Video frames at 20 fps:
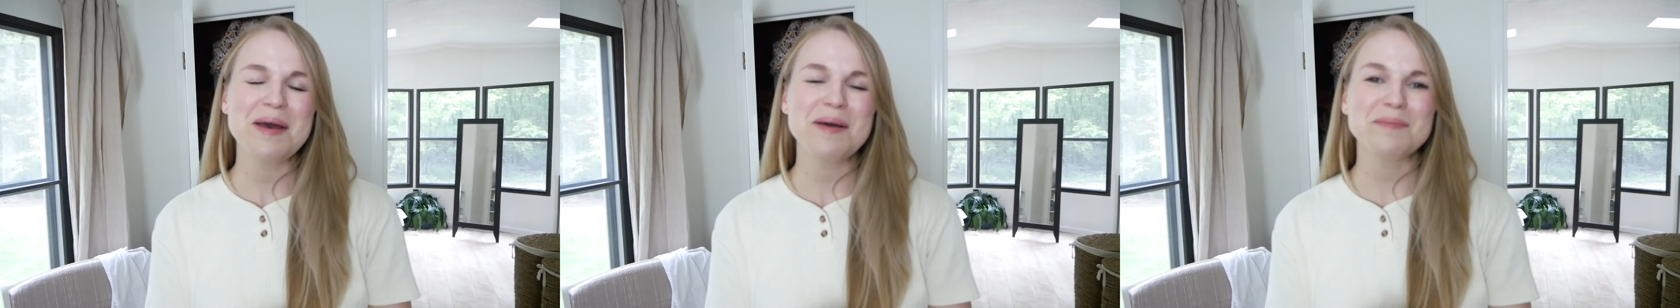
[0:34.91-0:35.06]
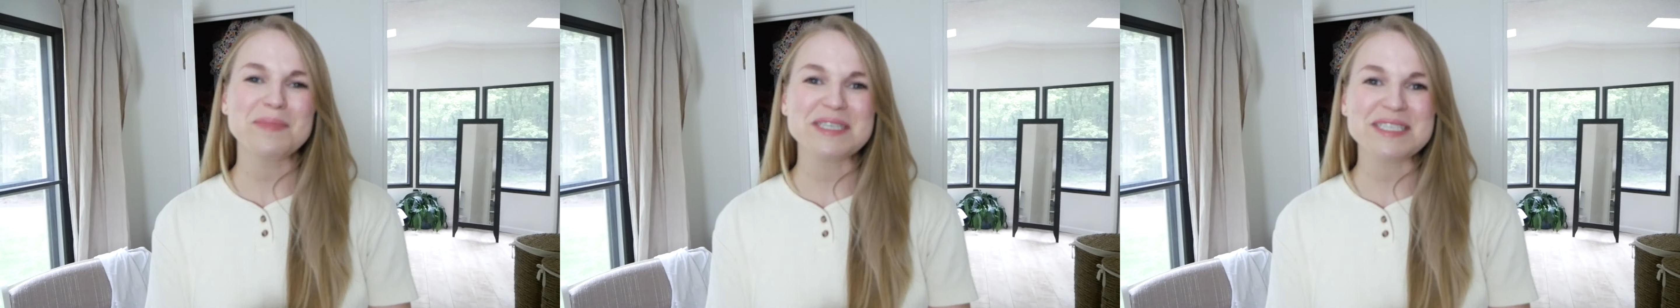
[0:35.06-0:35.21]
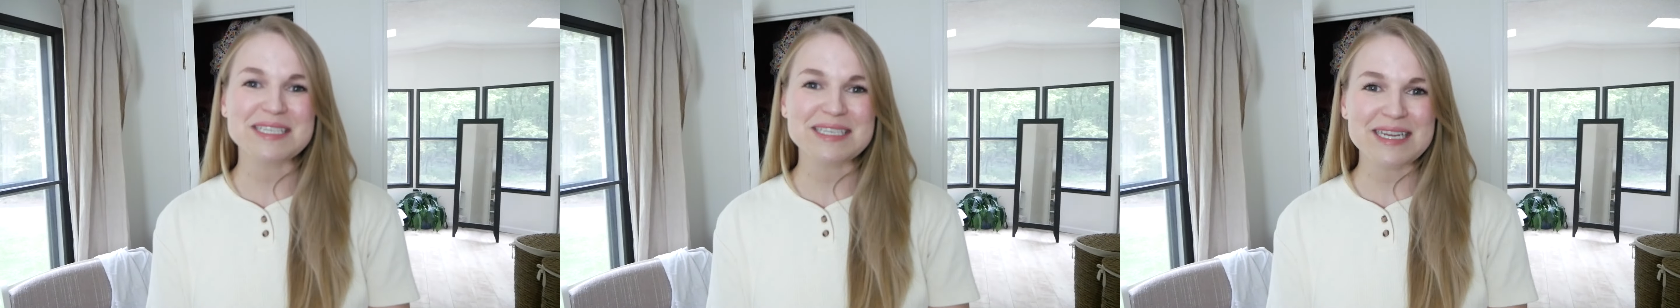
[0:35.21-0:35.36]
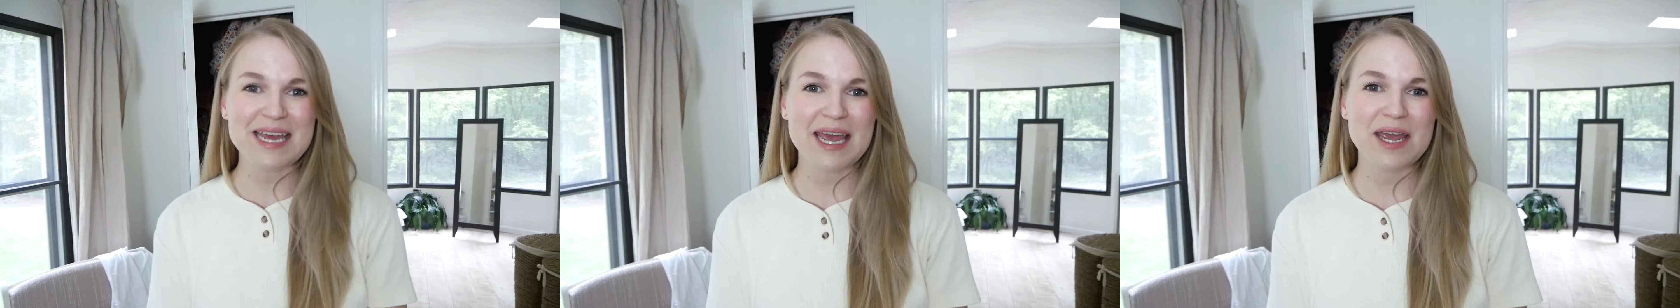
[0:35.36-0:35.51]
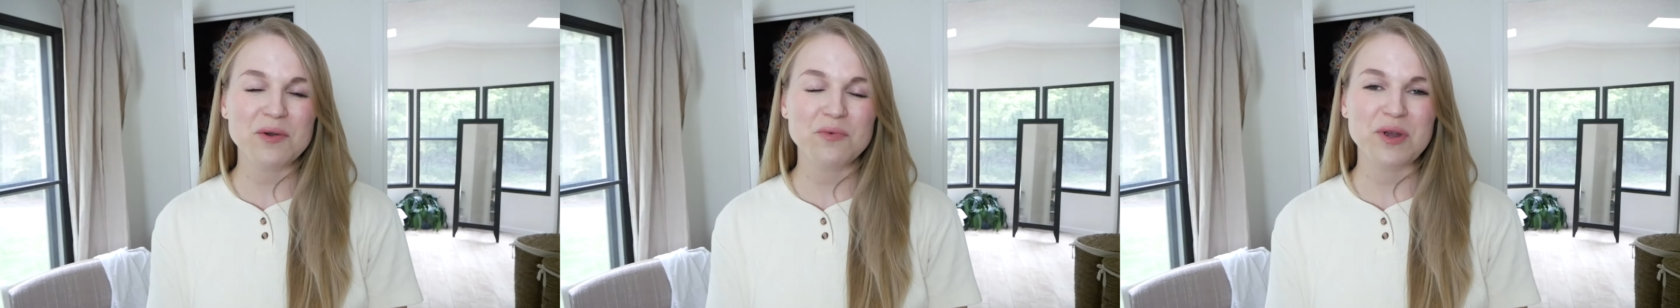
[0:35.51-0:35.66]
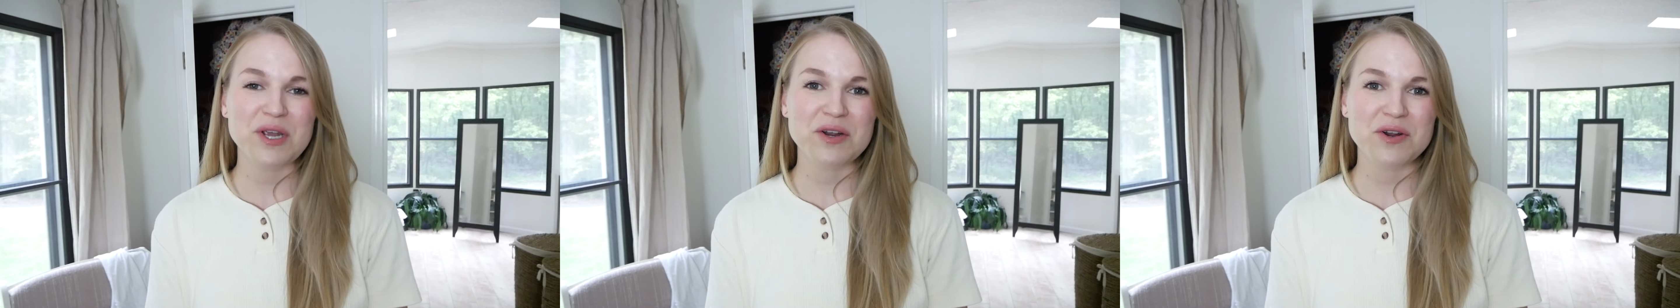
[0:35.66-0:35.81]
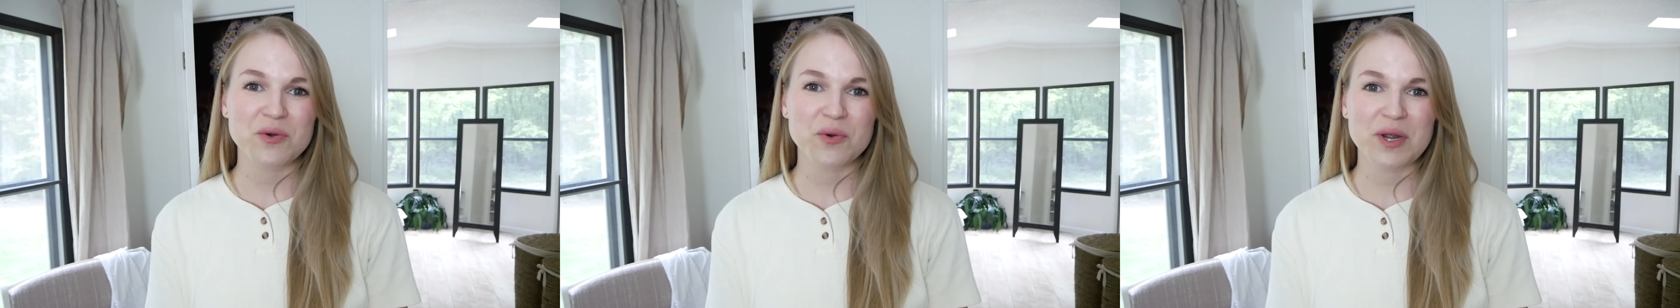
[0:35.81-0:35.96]
but today
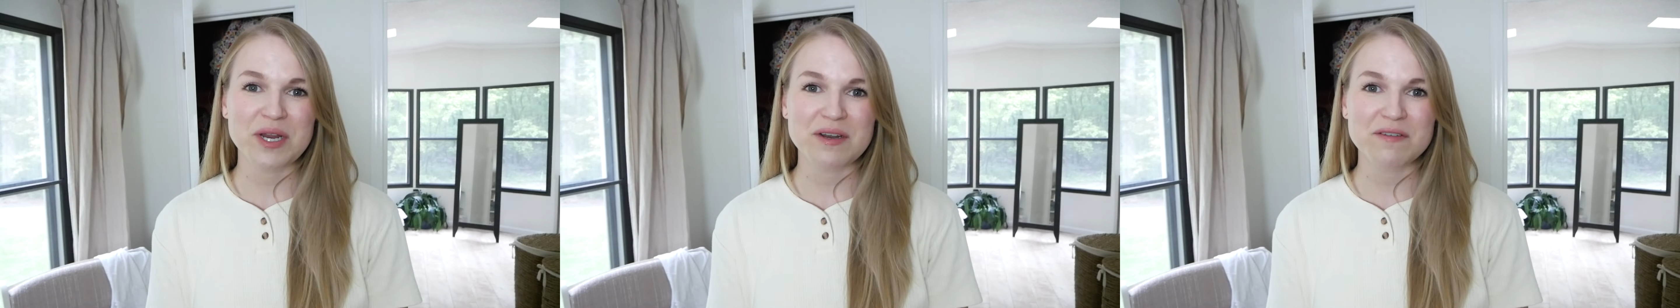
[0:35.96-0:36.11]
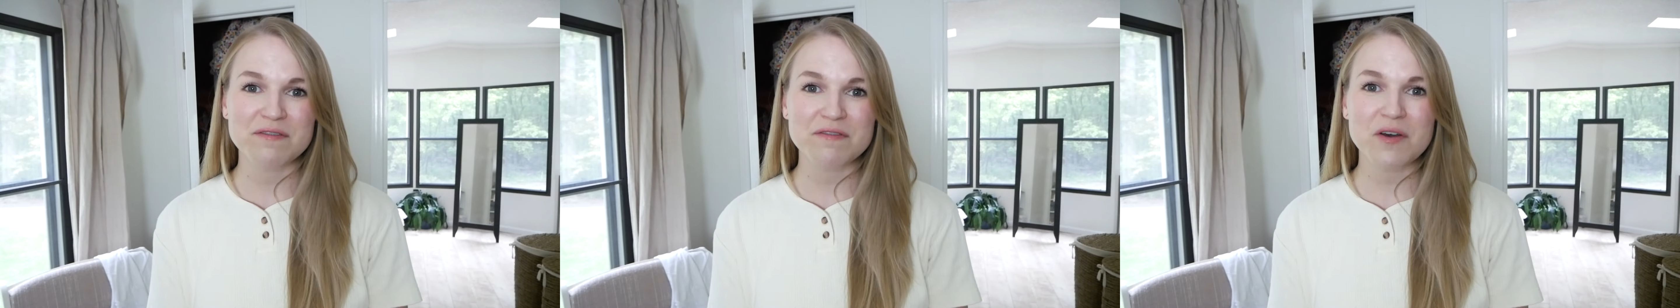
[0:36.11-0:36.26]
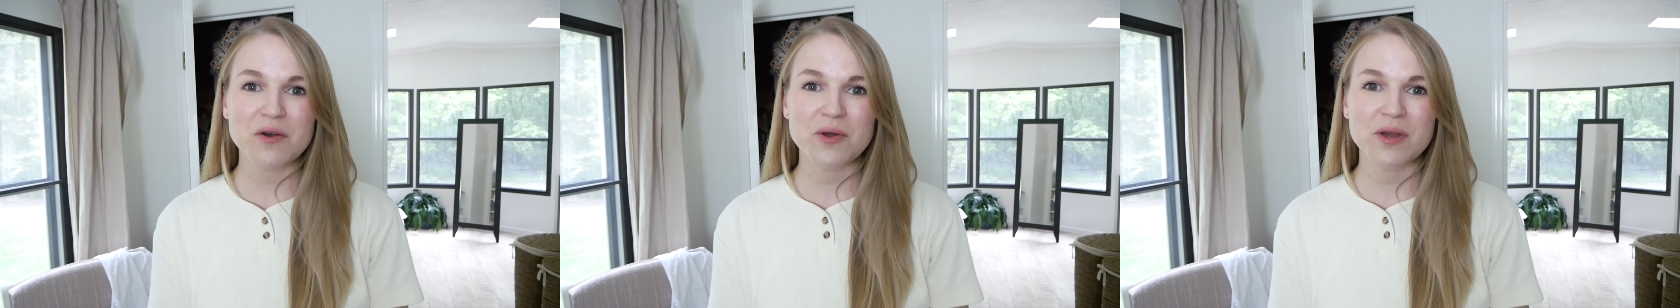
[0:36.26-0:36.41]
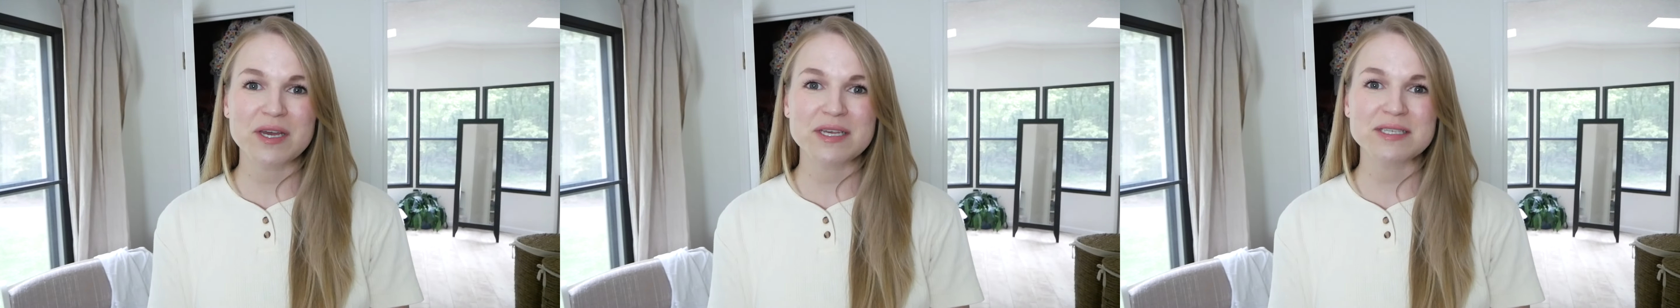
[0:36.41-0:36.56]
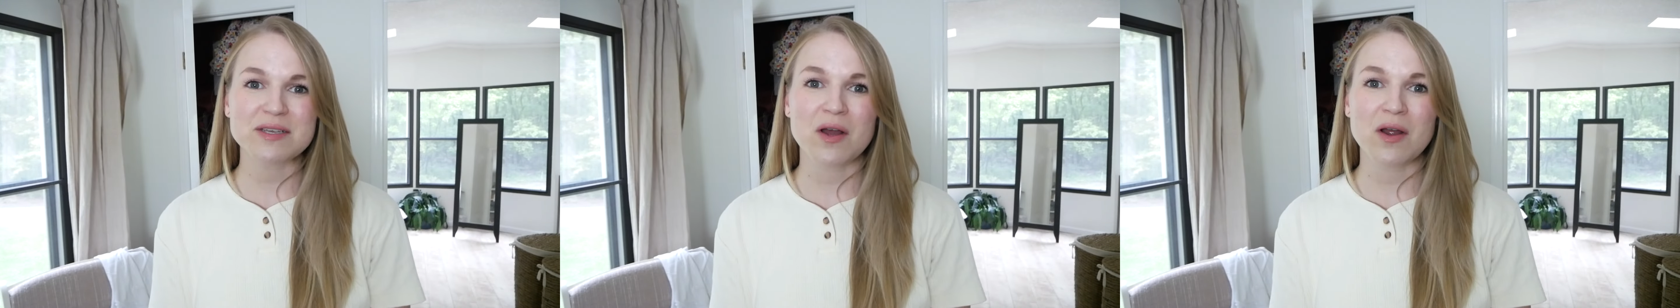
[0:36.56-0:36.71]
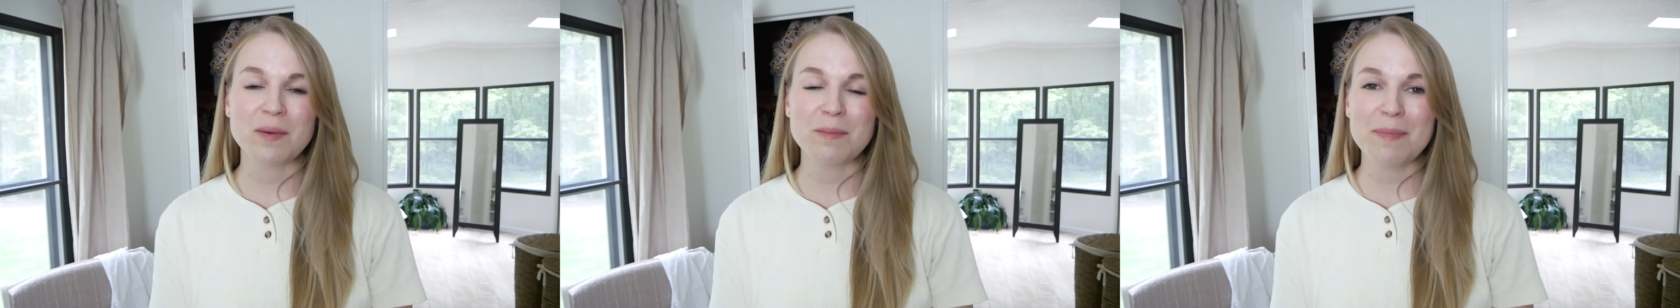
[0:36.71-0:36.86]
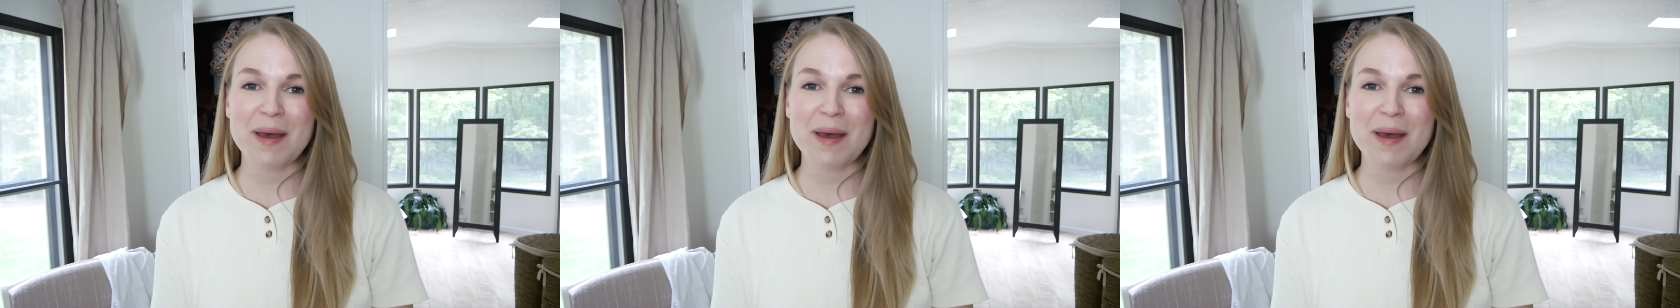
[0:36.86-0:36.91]
we are going to focus on